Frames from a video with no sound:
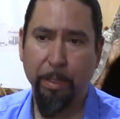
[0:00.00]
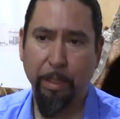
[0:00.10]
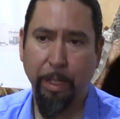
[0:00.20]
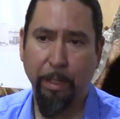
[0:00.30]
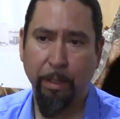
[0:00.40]

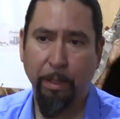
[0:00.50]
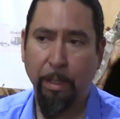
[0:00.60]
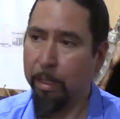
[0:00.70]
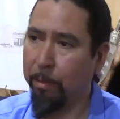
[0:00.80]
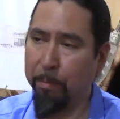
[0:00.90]
today.
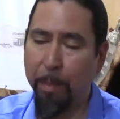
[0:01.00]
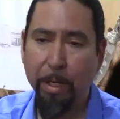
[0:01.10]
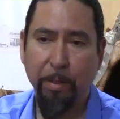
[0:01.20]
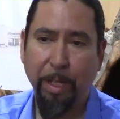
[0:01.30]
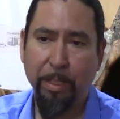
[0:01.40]
Mind
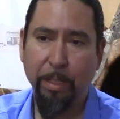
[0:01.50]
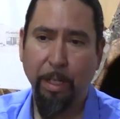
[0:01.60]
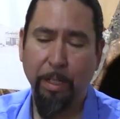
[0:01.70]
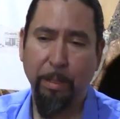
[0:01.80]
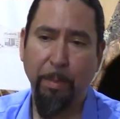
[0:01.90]
you, that's not
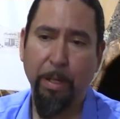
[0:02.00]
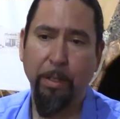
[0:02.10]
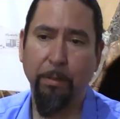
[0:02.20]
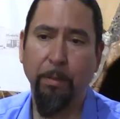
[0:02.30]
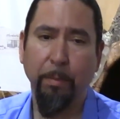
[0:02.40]
in the
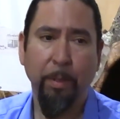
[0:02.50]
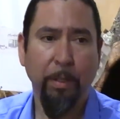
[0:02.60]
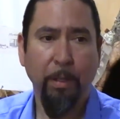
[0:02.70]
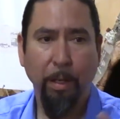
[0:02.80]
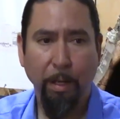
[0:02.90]
menu
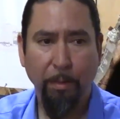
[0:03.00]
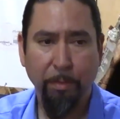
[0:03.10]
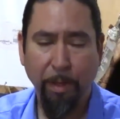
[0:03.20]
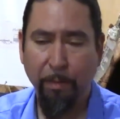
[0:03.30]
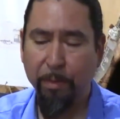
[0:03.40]

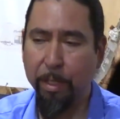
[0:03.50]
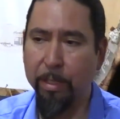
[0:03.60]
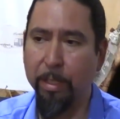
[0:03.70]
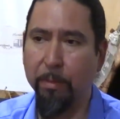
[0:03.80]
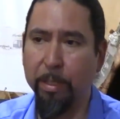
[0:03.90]
of
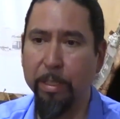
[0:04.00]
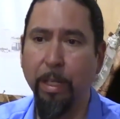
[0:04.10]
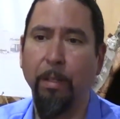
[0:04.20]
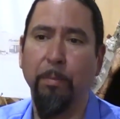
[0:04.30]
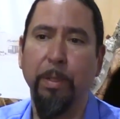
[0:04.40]
things that we
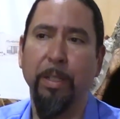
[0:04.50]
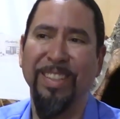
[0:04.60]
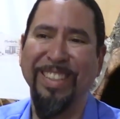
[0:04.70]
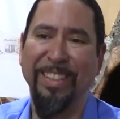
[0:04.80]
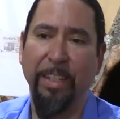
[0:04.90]
sell because
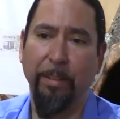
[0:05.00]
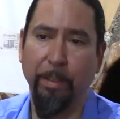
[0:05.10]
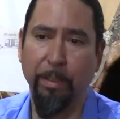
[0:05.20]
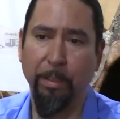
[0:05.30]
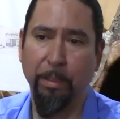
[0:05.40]
it's sacred.